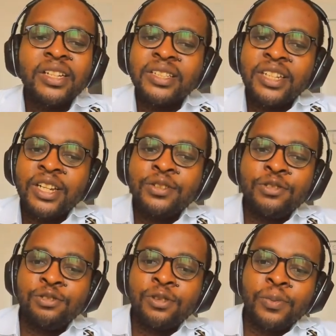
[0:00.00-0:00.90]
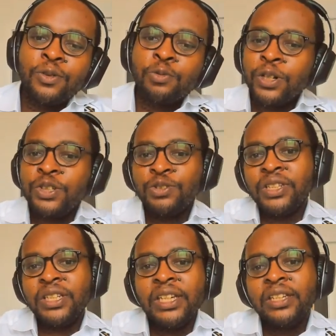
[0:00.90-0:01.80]
I just chat to you about what
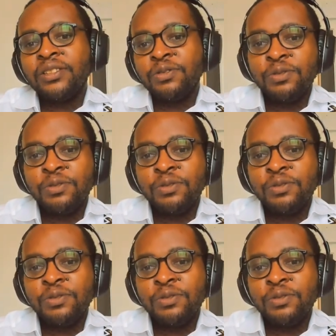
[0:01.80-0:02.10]
you did